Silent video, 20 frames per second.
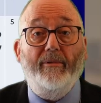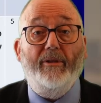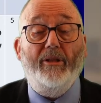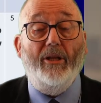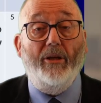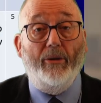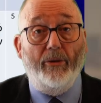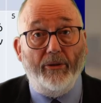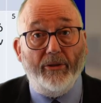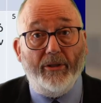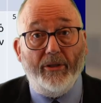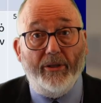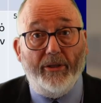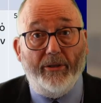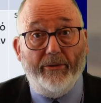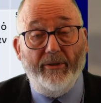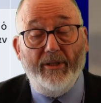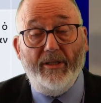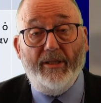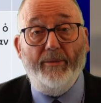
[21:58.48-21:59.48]
The
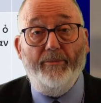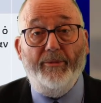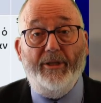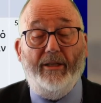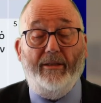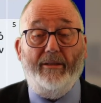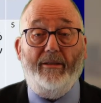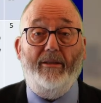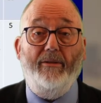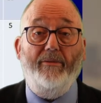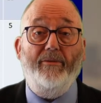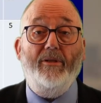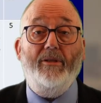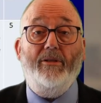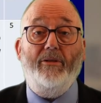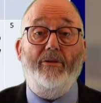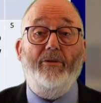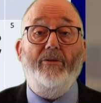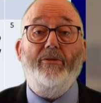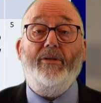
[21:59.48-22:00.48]
hortatory subjunctive
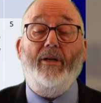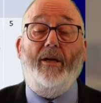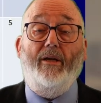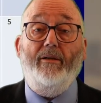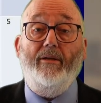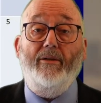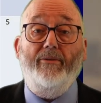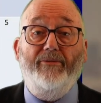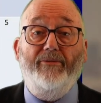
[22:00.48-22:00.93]
is used only